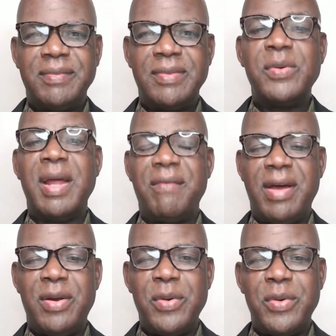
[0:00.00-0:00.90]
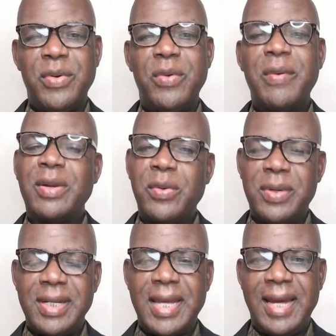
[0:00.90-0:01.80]
You never know what you
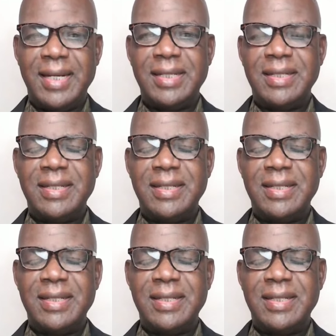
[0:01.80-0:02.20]
will get.